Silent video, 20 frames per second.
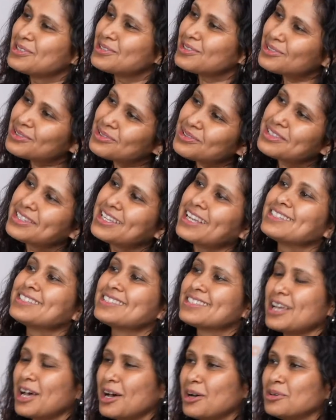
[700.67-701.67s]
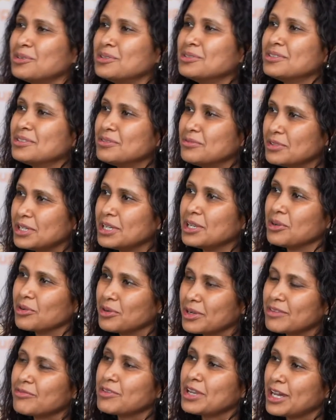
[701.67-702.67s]
So that's how we
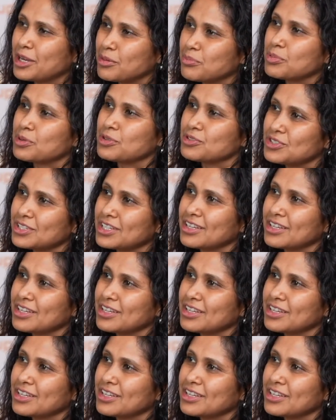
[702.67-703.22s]
are approaching